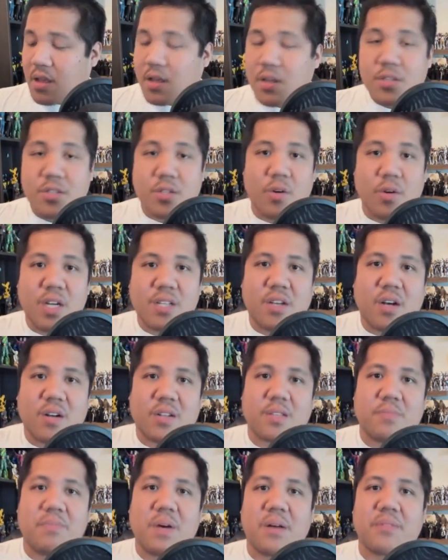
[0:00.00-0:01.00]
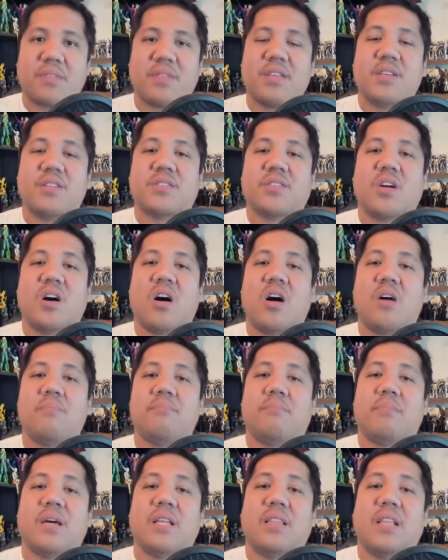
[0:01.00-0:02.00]
So I talked about this
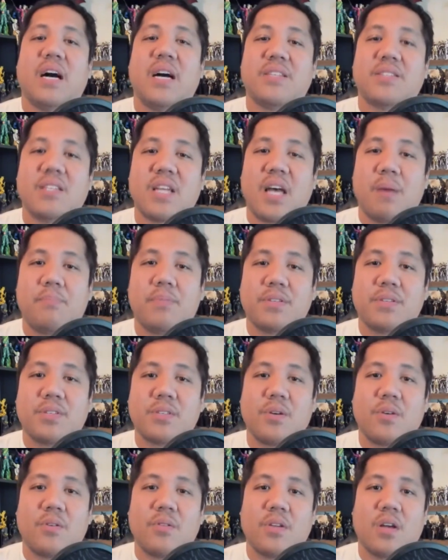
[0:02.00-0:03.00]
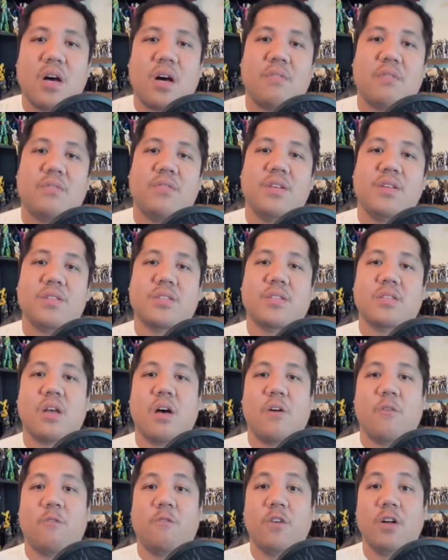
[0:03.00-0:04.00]
on my last episode of this
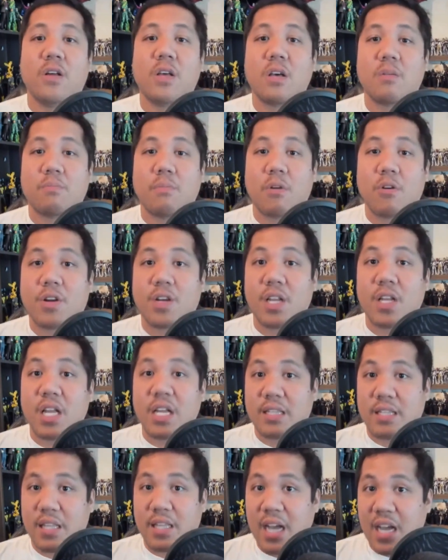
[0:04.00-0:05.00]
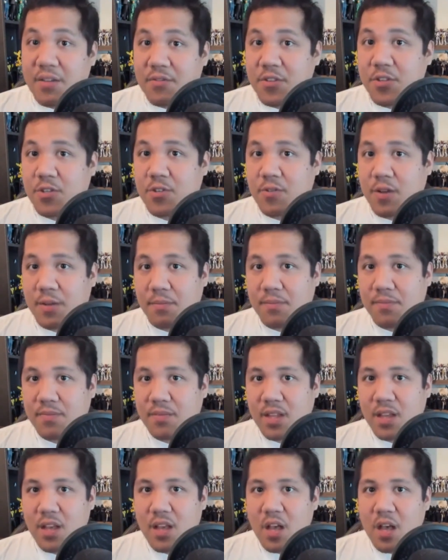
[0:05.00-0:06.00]
affiliate marketing live stream,
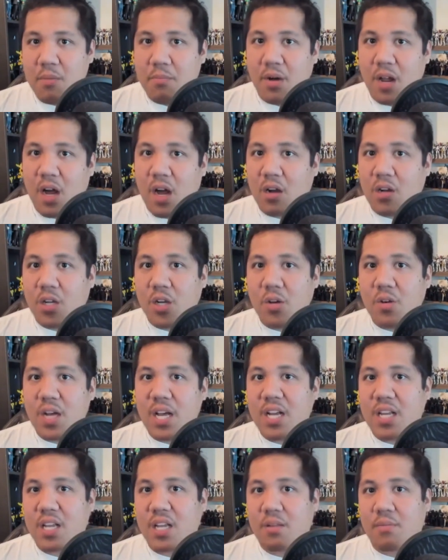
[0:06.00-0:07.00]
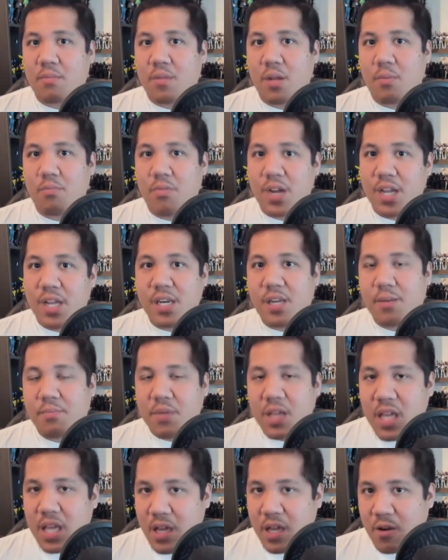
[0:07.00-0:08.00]
but I'll go ahead and bring it up
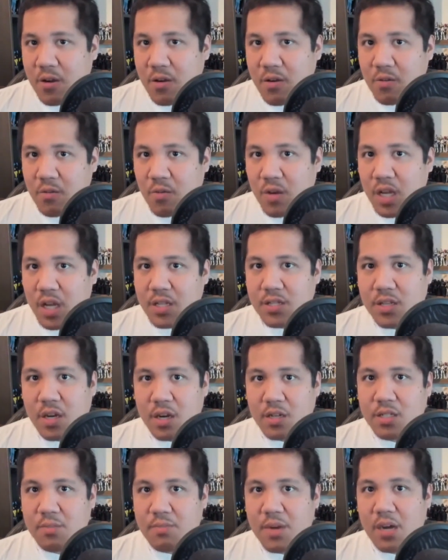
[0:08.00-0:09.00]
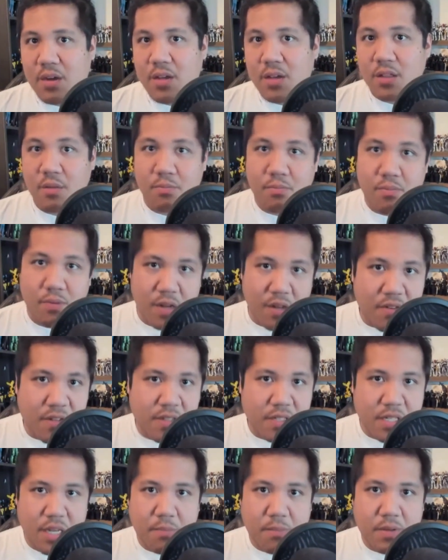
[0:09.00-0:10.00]
here, what I talked about in the
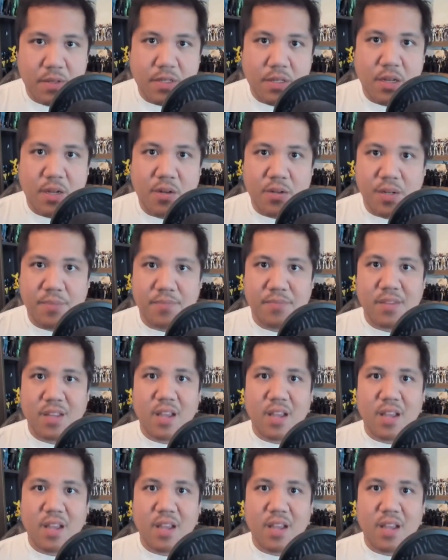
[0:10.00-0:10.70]
previous episode.